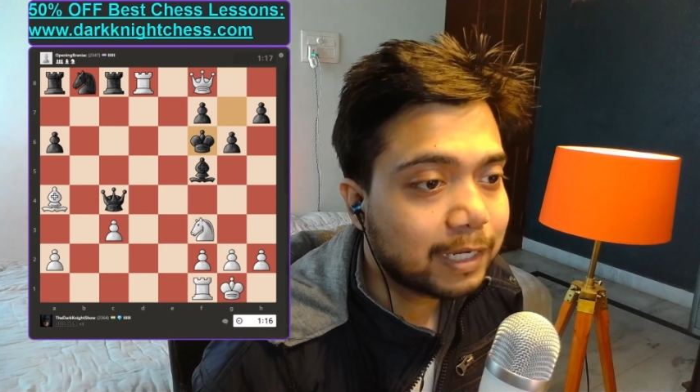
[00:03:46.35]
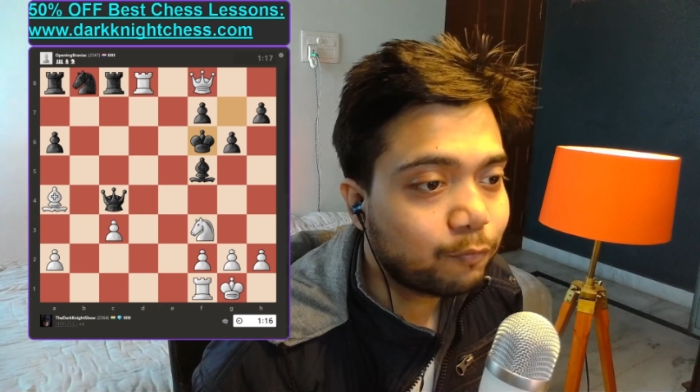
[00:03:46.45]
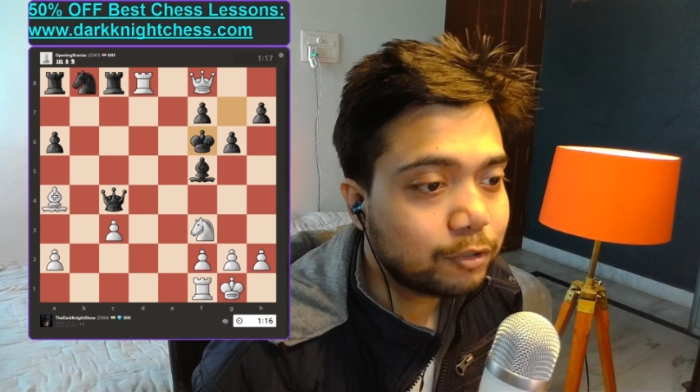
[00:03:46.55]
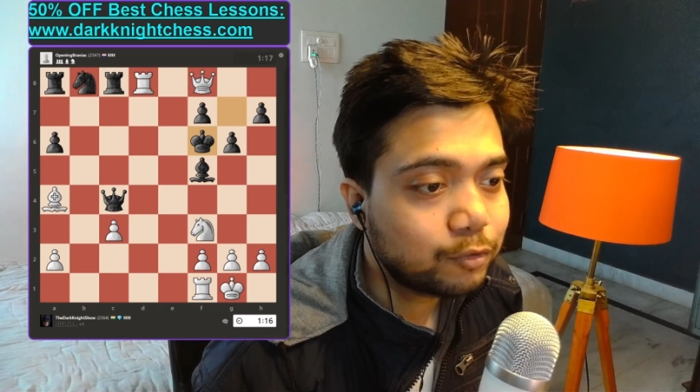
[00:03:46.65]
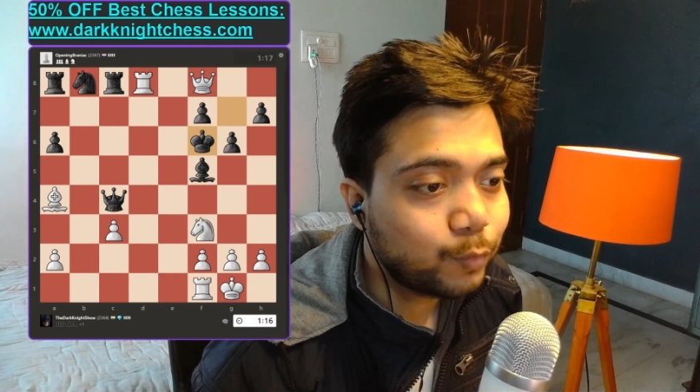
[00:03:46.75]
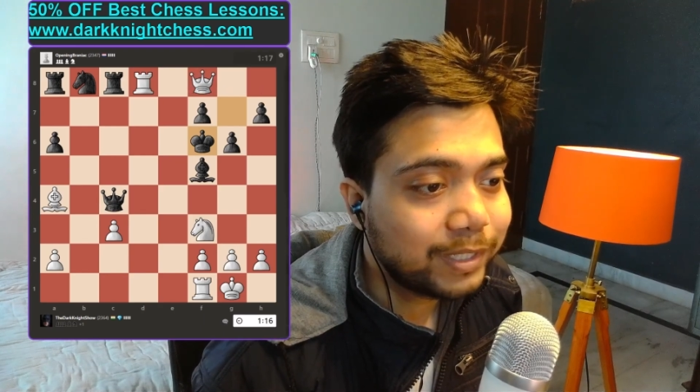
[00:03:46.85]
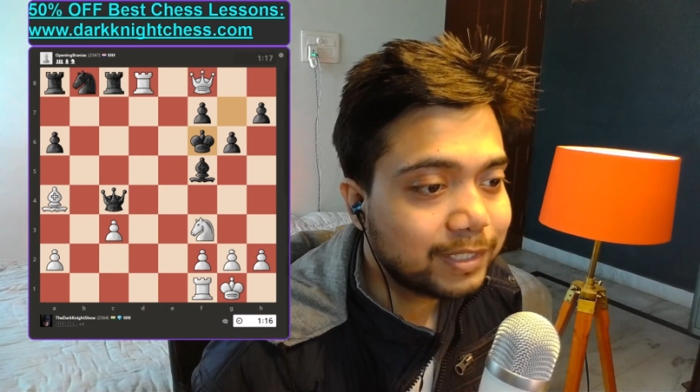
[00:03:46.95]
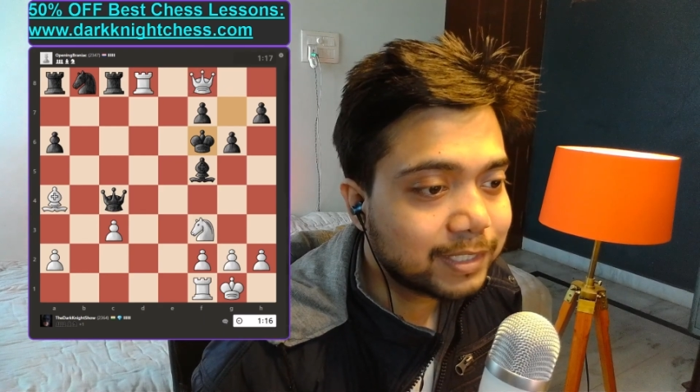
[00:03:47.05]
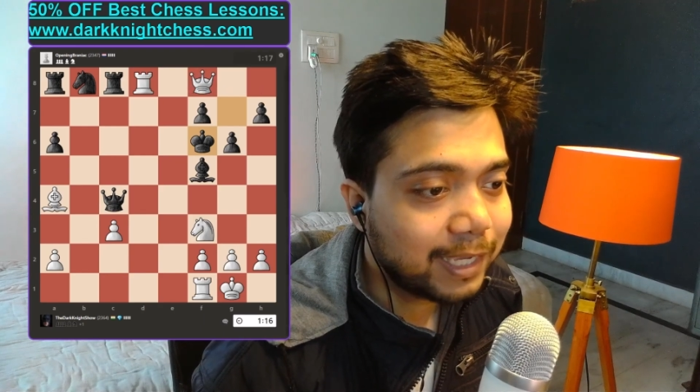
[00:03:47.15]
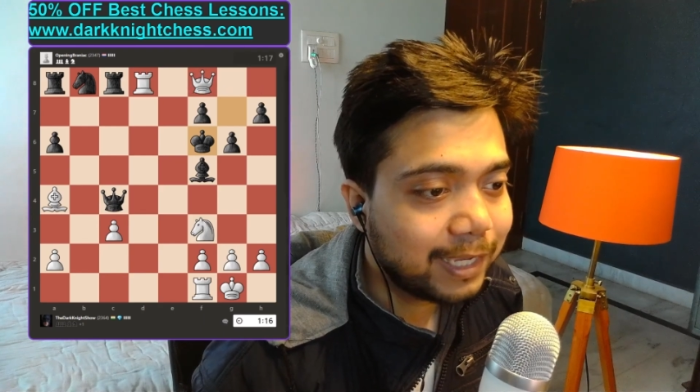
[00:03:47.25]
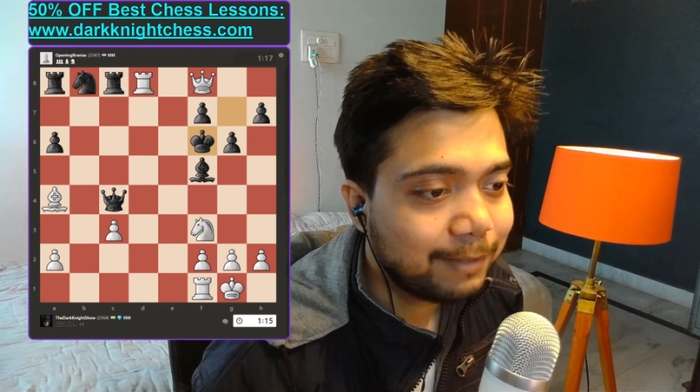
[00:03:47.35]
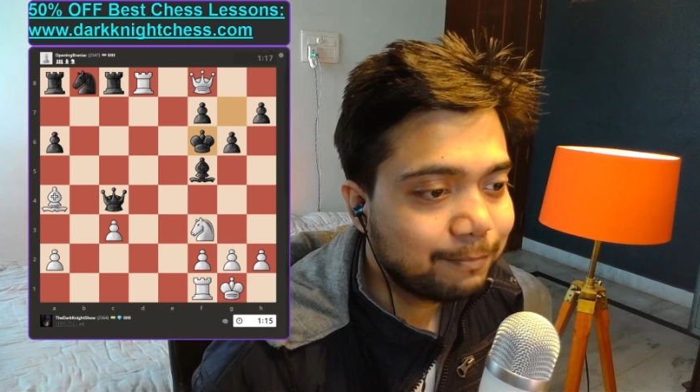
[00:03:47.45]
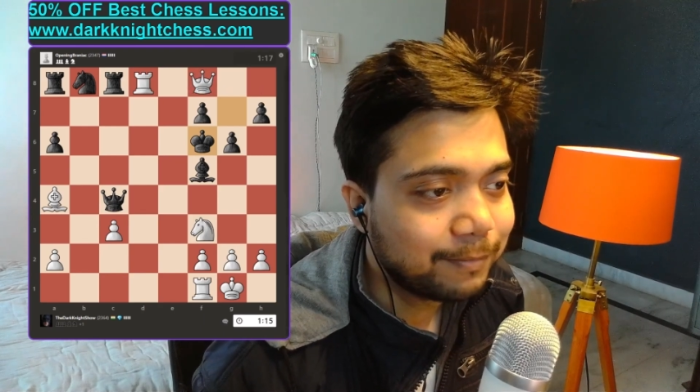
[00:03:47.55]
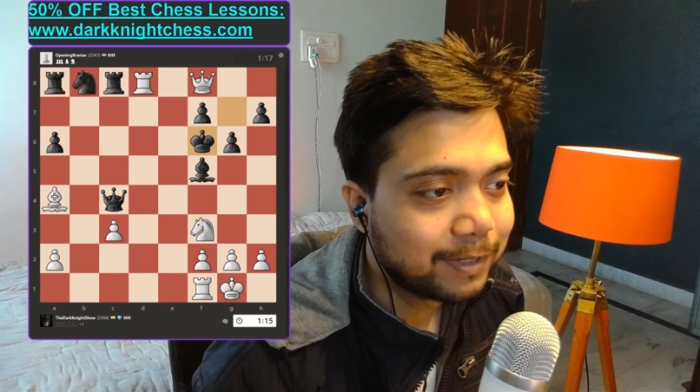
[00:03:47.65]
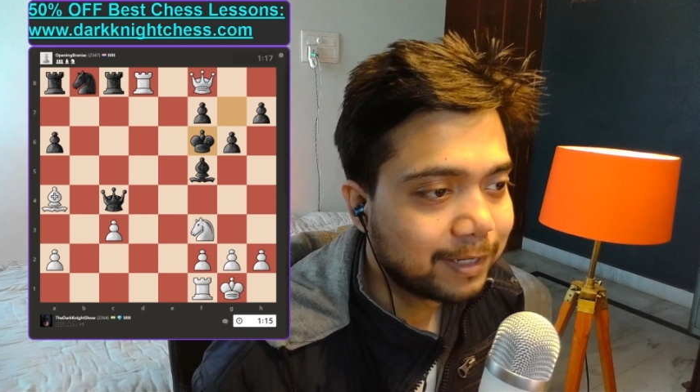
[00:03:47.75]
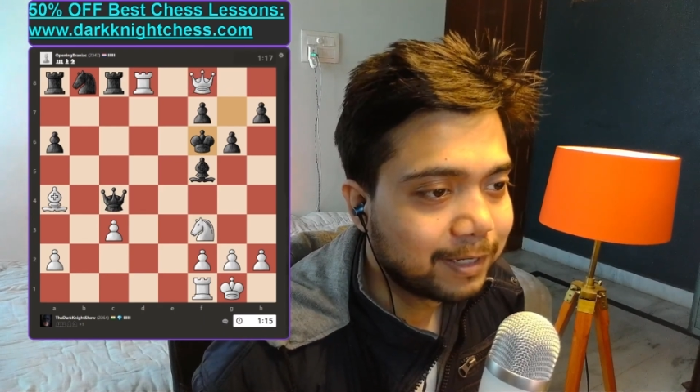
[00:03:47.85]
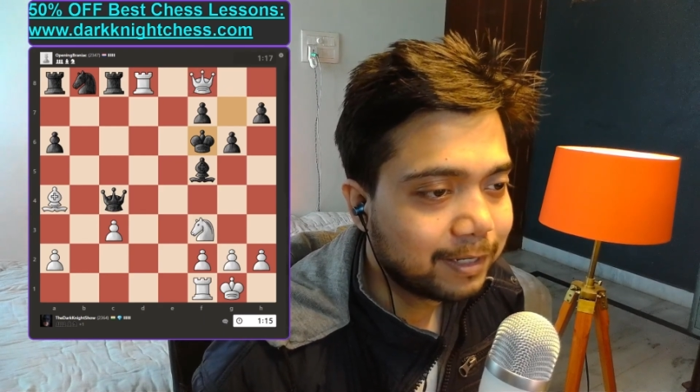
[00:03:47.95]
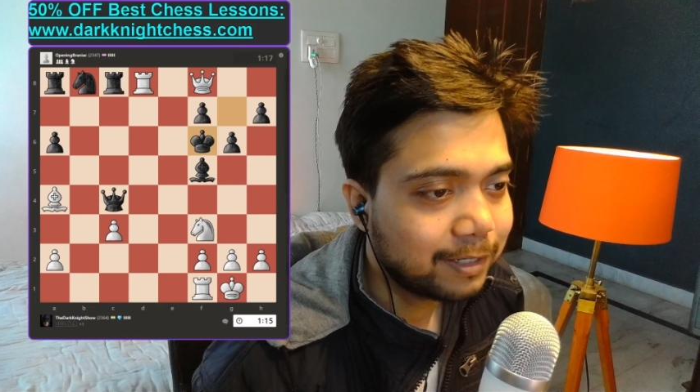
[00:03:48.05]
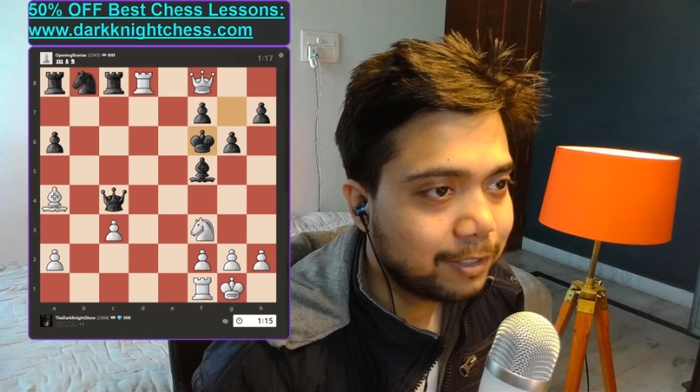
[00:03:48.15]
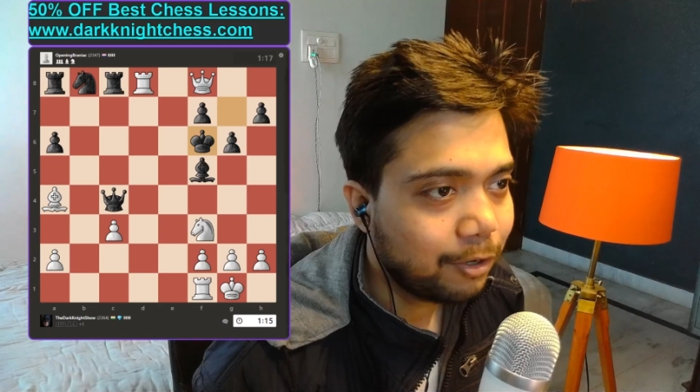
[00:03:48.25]
I want to win this game.
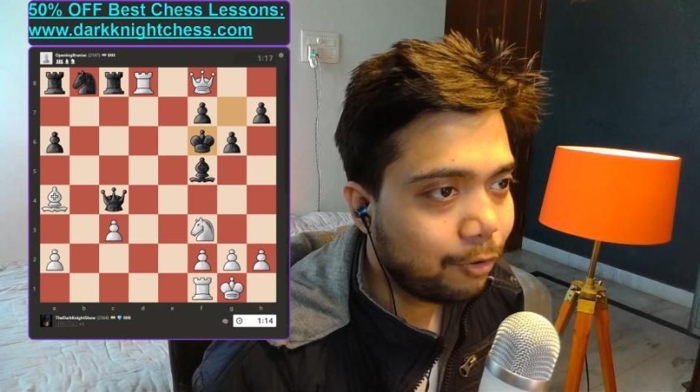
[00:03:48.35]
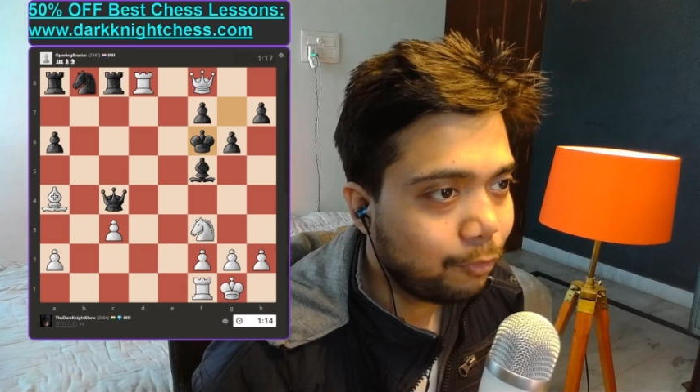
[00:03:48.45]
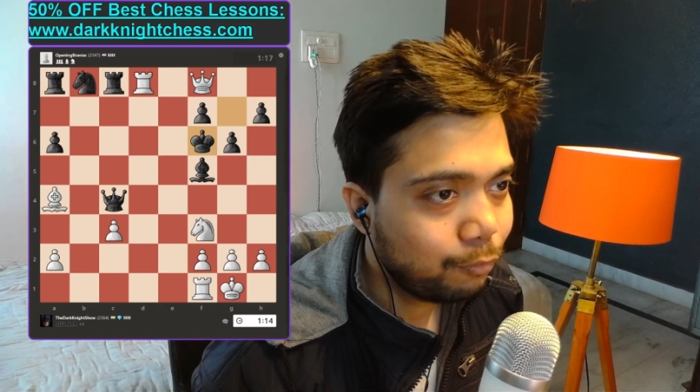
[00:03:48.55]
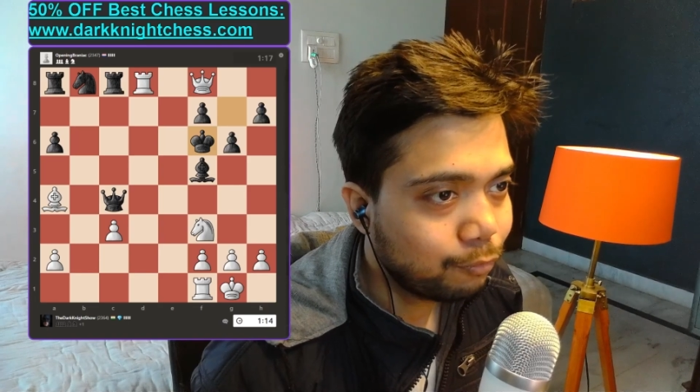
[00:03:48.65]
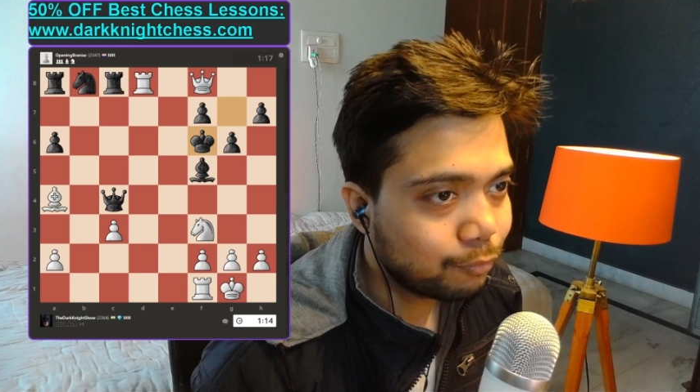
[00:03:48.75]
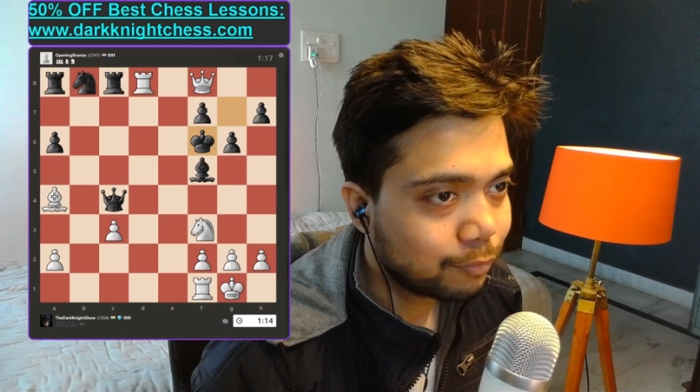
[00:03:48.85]
No.